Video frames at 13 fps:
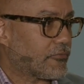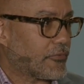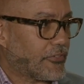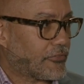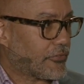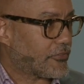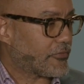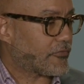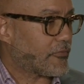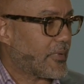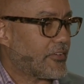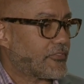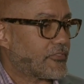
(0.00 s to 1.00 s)
research
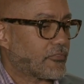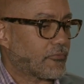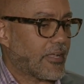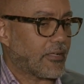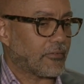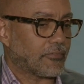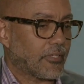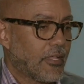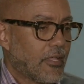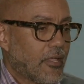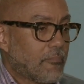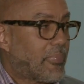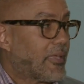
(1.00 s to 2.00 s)
information around
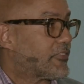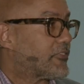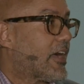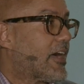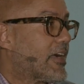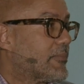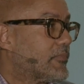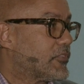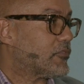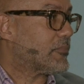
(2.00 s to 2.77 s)
best time to